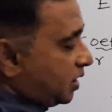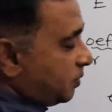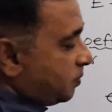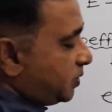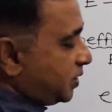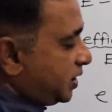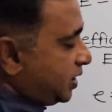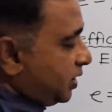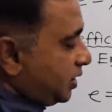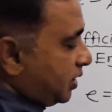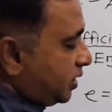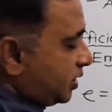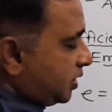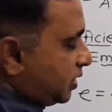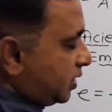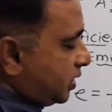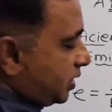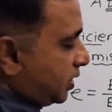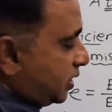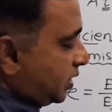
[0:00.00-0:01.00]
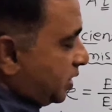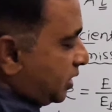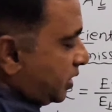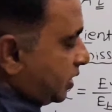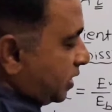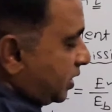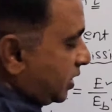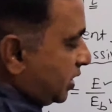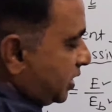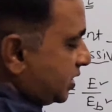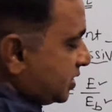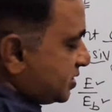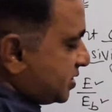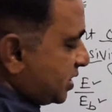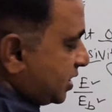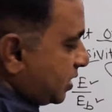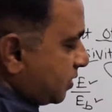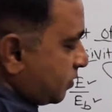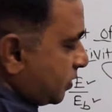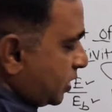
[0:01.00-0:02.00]
EB
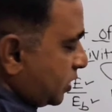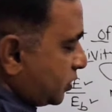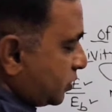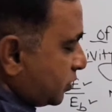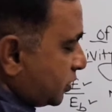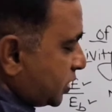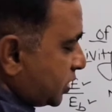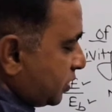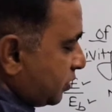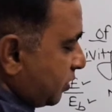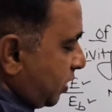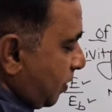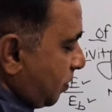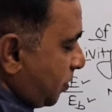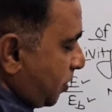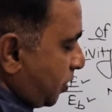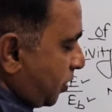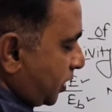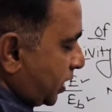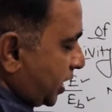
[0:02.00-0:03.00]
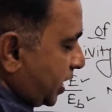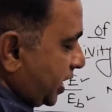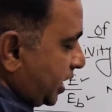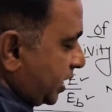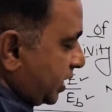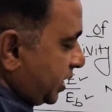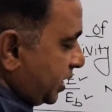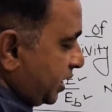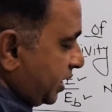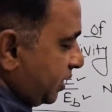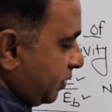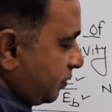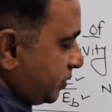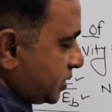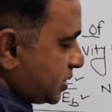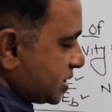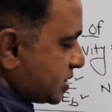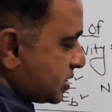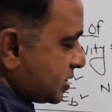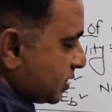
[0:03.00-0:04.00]
is equal to Q upon AT,
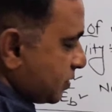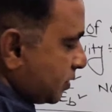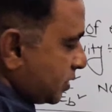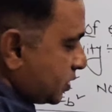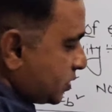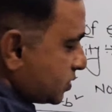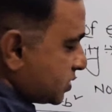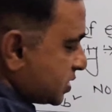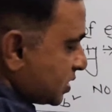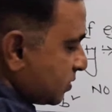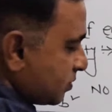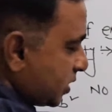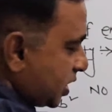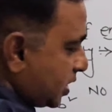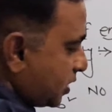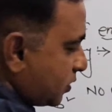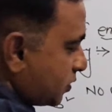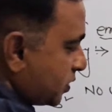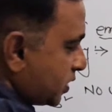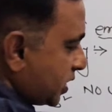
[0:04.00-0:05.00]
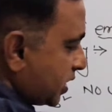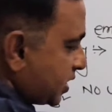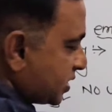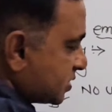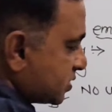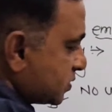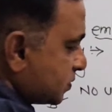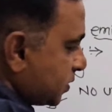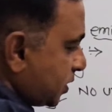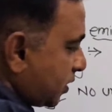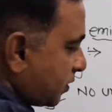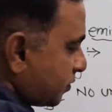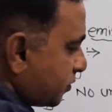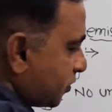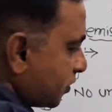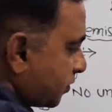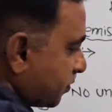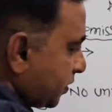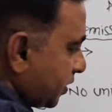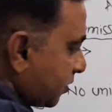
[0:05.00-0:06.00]
which is equal to sigma into T raised to
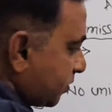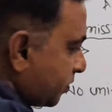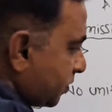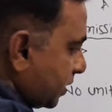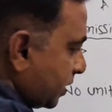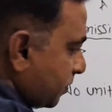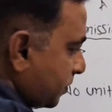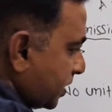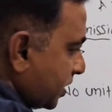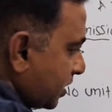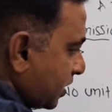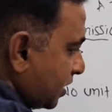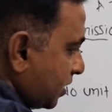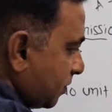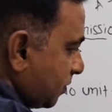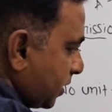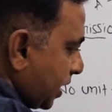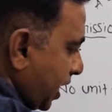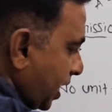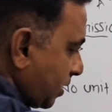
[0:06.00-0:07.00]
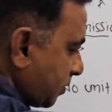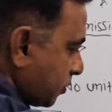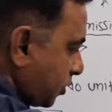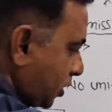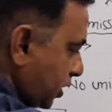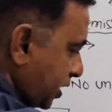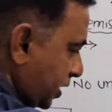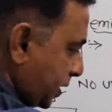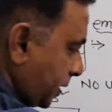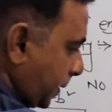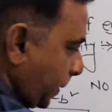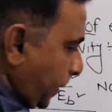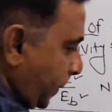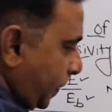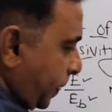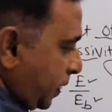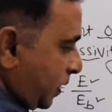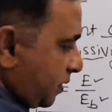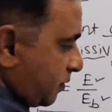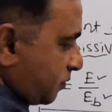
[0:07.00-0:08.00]
power 4 for perfectly black body.
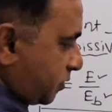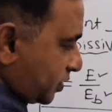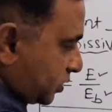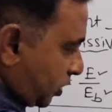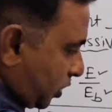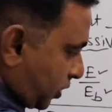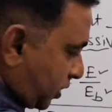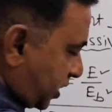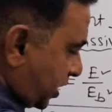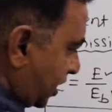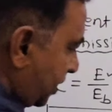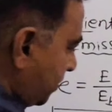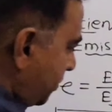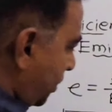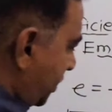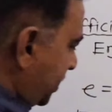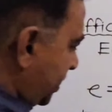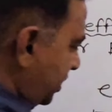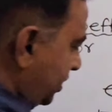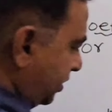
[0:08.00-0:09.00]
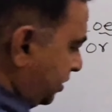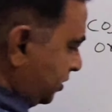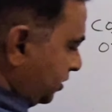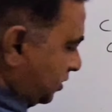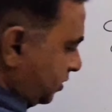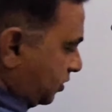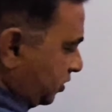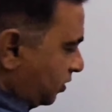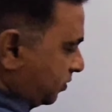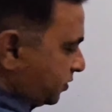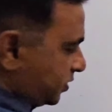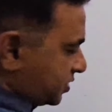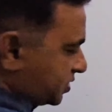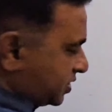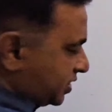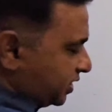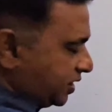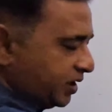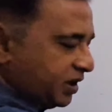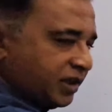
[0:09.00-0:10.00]
For the ordinary body,
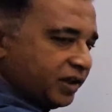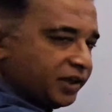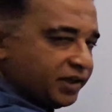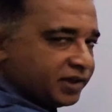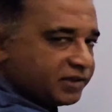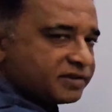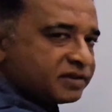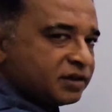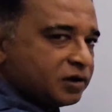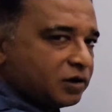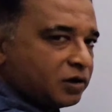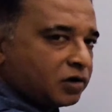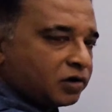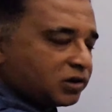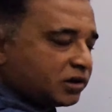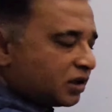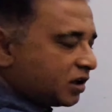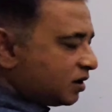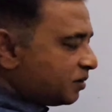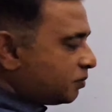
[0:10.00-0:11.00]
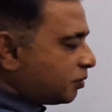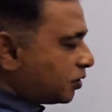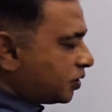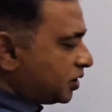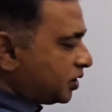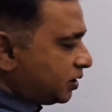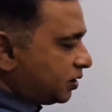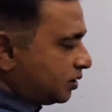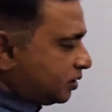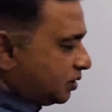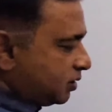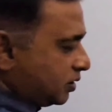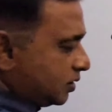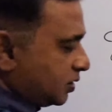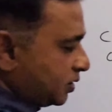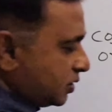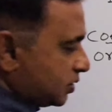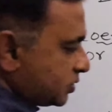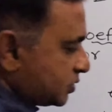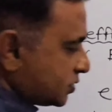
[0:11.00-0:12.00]
obviously E is the ordinary body.
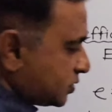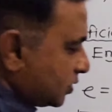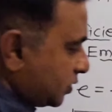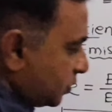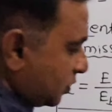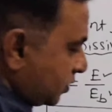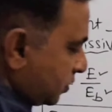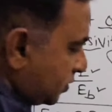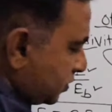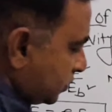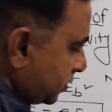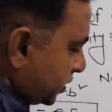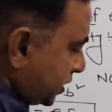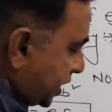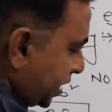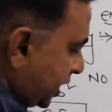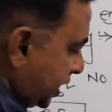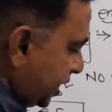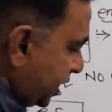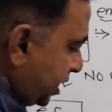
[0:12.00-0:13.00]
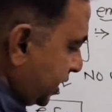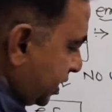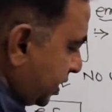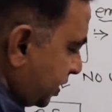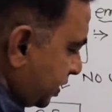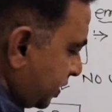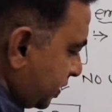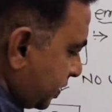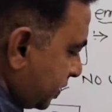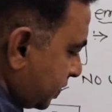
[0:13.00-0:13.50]
So E,